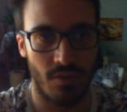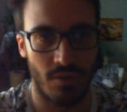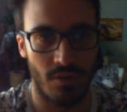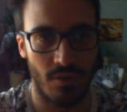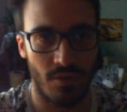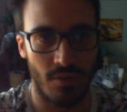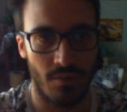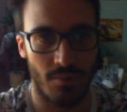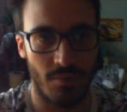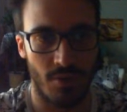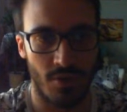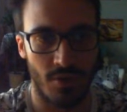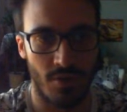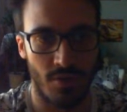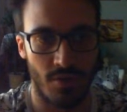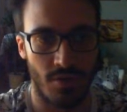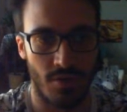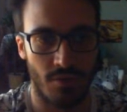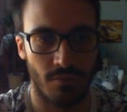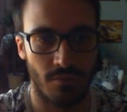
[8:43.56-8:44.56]
per
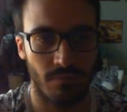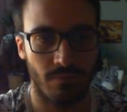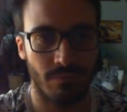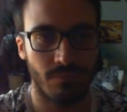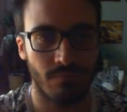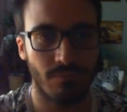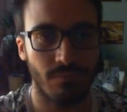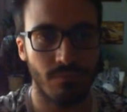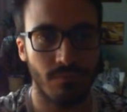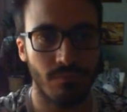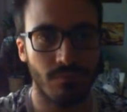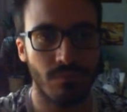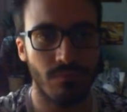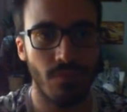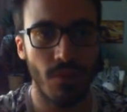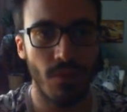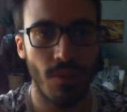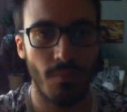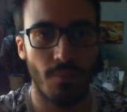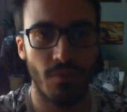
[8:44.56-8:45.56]
turn.
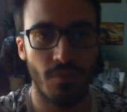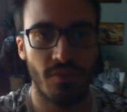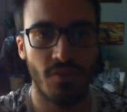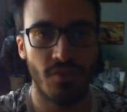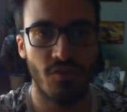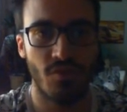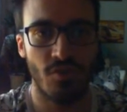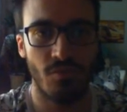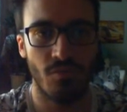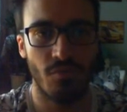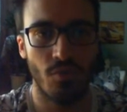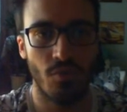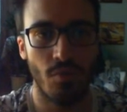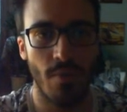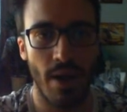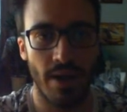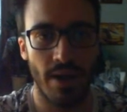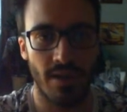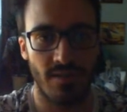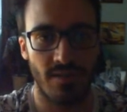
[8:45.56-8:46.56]
Position
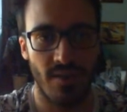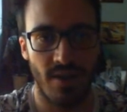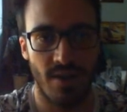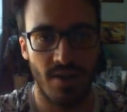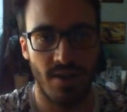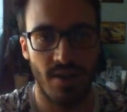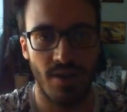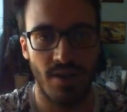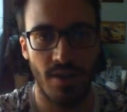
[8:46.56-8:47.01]
Wubang Tenyi.